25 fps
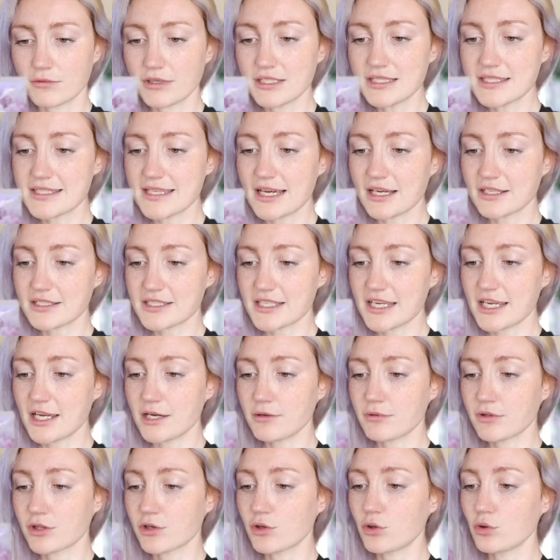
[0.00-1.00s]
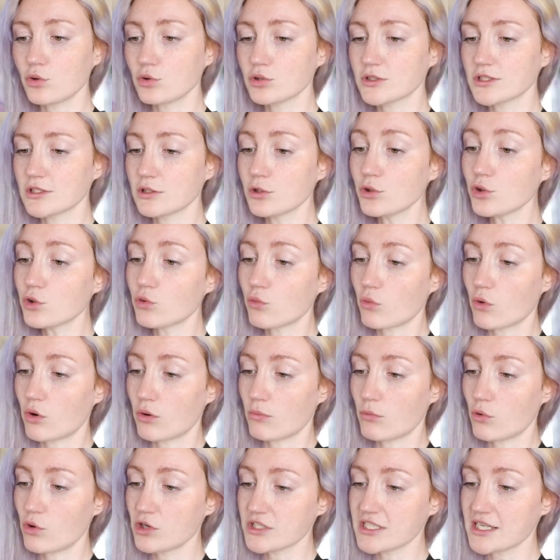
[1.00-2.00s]
Rinse out Dare with cool to
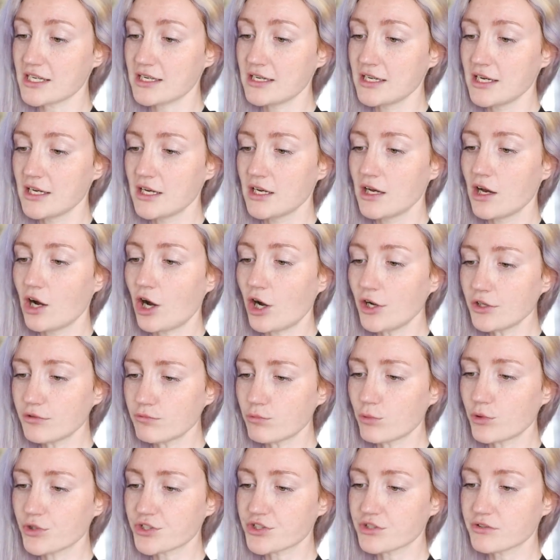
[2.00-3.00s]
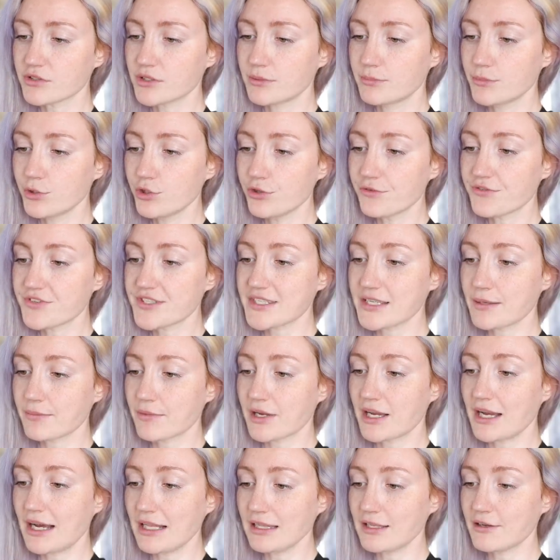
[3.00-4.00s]
lukewarm water, Hot water removes
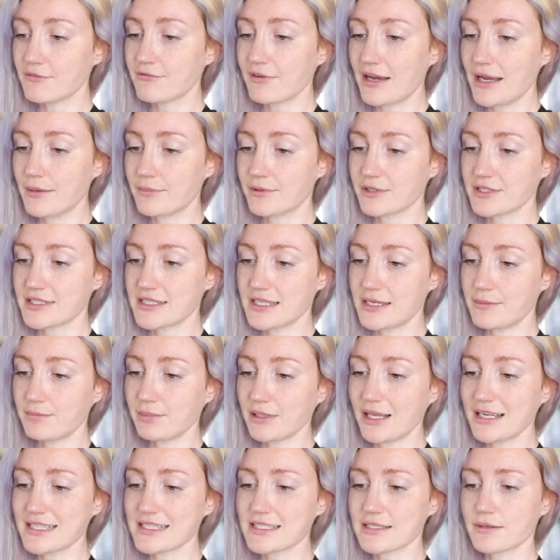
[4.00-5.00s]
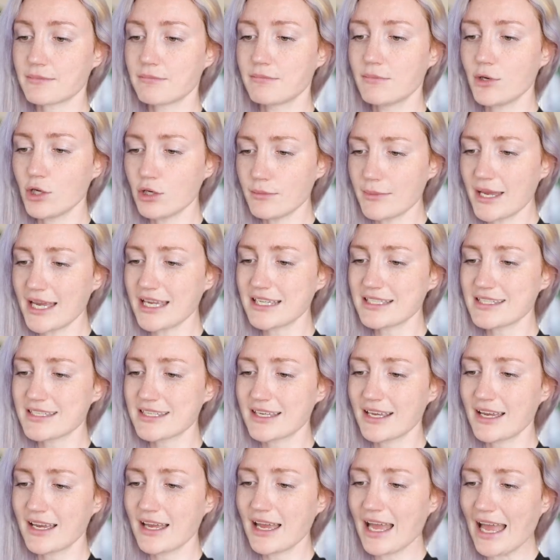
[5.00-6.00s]
some color vibrancy, plus
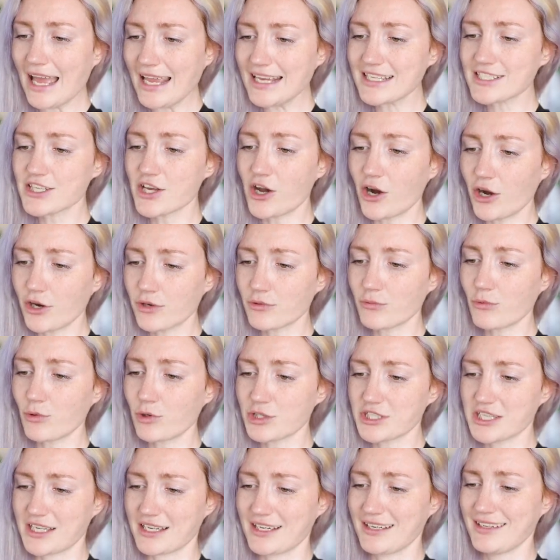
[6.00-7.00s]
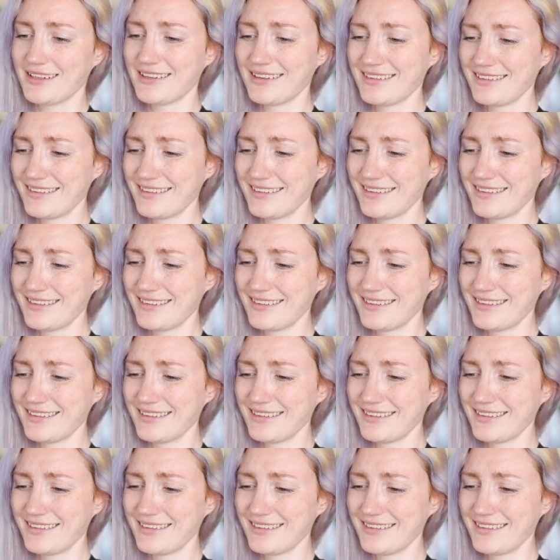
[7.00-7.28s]
mermaids hate hot water.